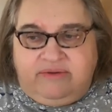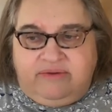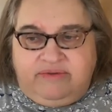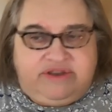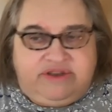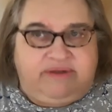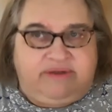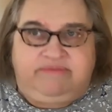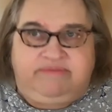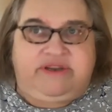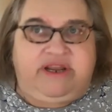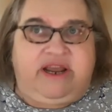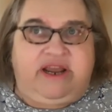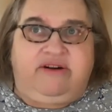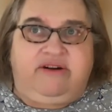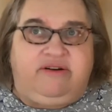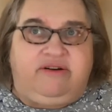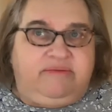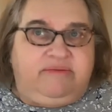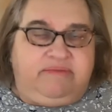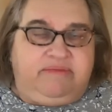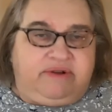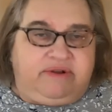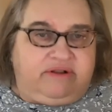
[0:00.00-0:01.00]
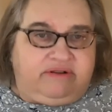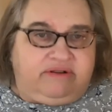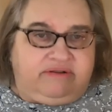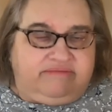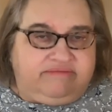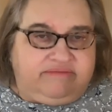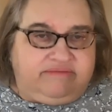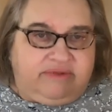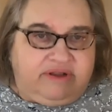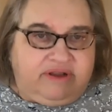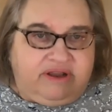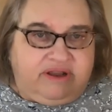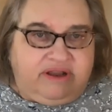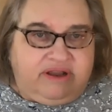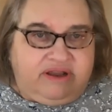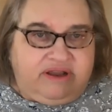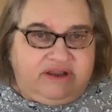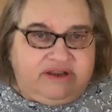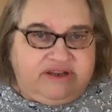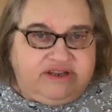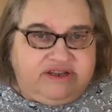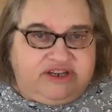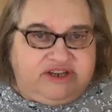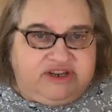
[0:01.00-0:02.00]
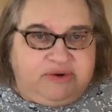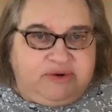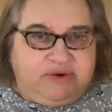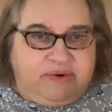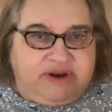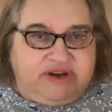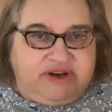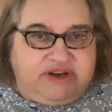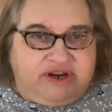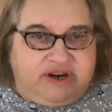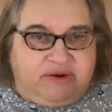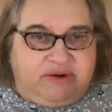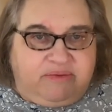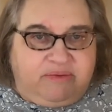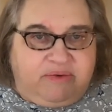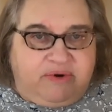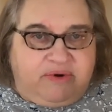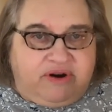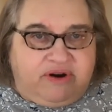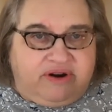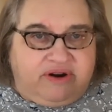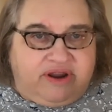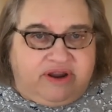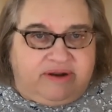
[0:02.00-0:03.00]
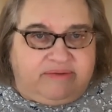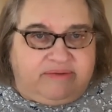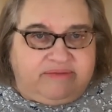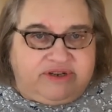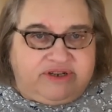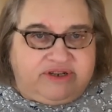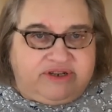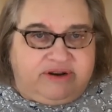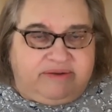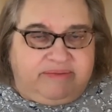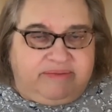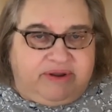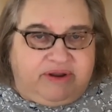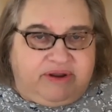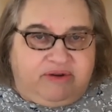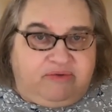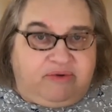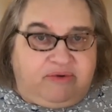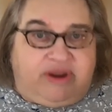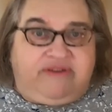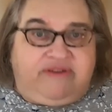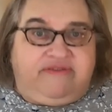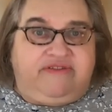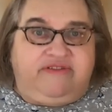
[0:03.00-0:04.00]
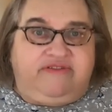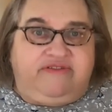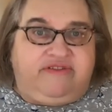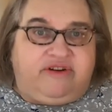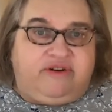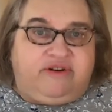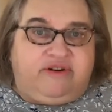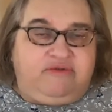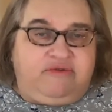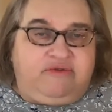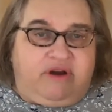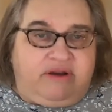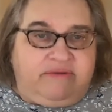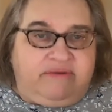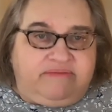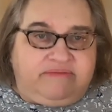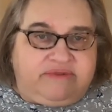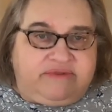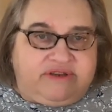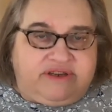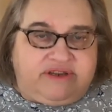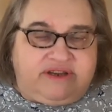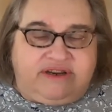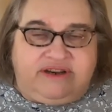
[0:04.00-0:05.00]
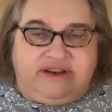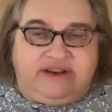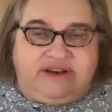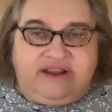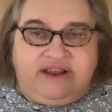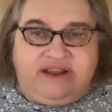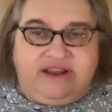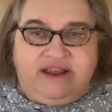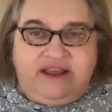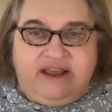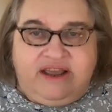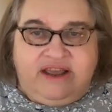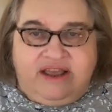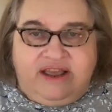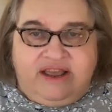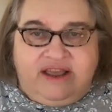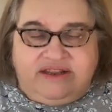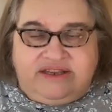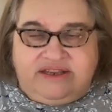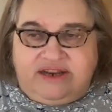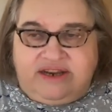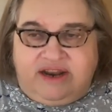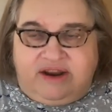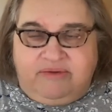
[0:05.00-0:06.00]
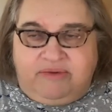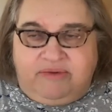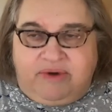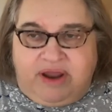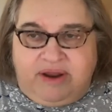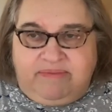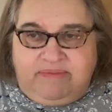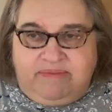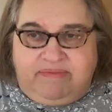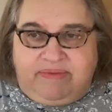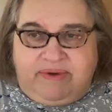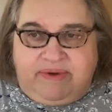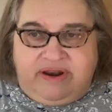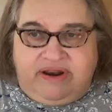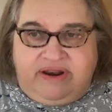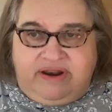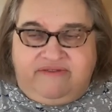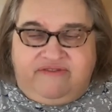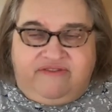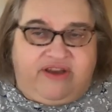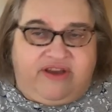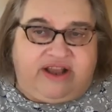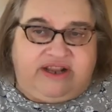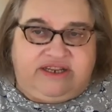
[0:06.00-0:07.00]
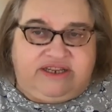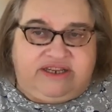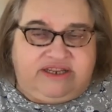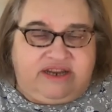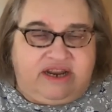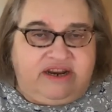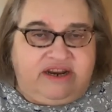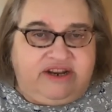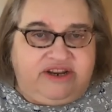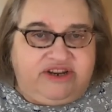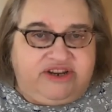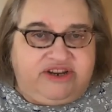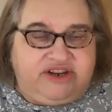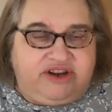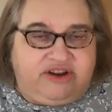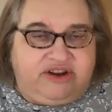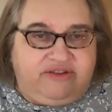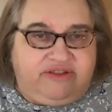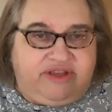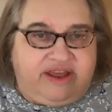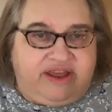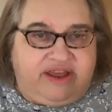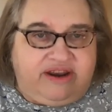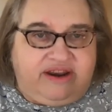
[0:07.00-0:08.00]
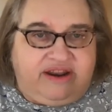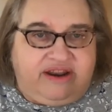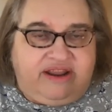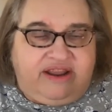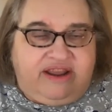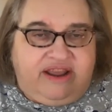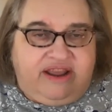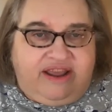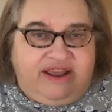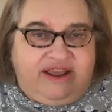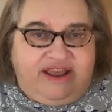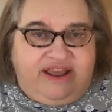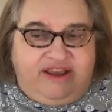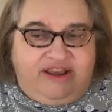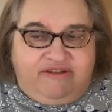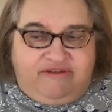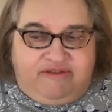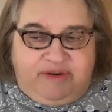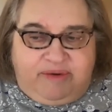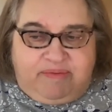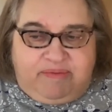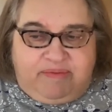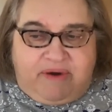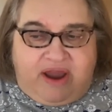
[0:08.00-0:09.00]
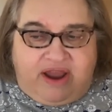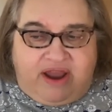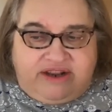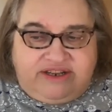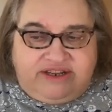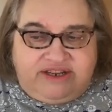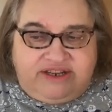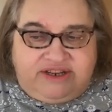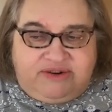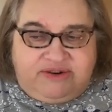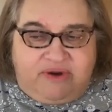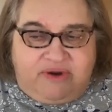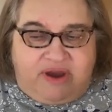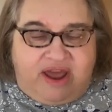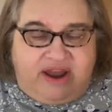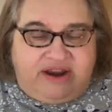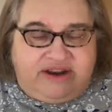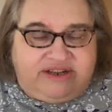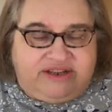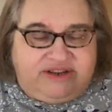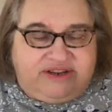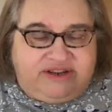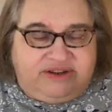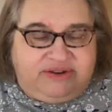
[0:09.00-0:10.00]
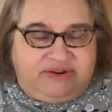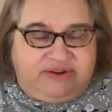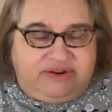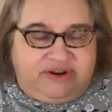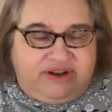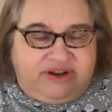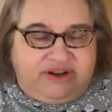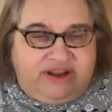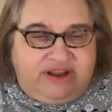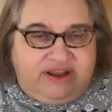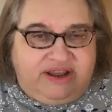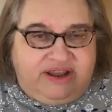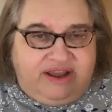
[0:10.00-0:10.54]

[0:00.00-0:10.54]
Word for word: with some terrible situation at work i'm just going to be grateful for crumbs and it's not right but in fact studies show that if we practice gratitude